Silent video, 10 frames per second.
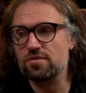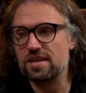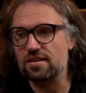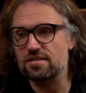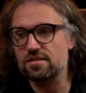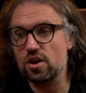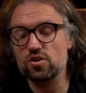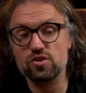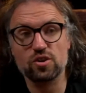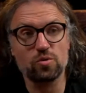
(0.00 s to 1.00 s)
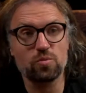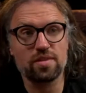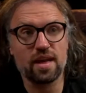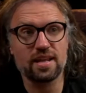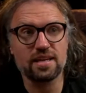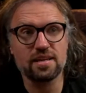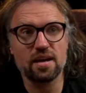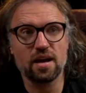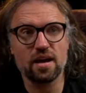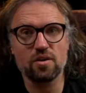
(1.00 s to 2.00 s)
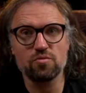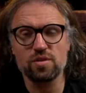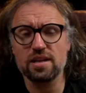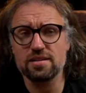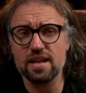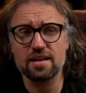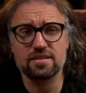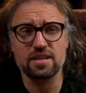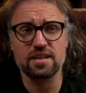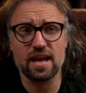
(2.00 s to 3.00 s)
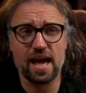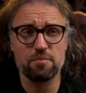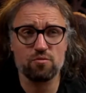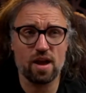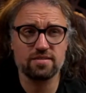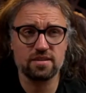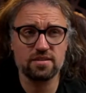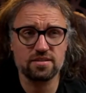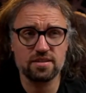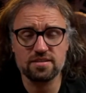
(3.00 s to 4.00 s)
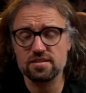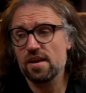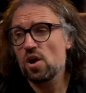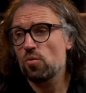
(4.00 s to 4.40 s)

getting surgical with any really nasty cab resonances,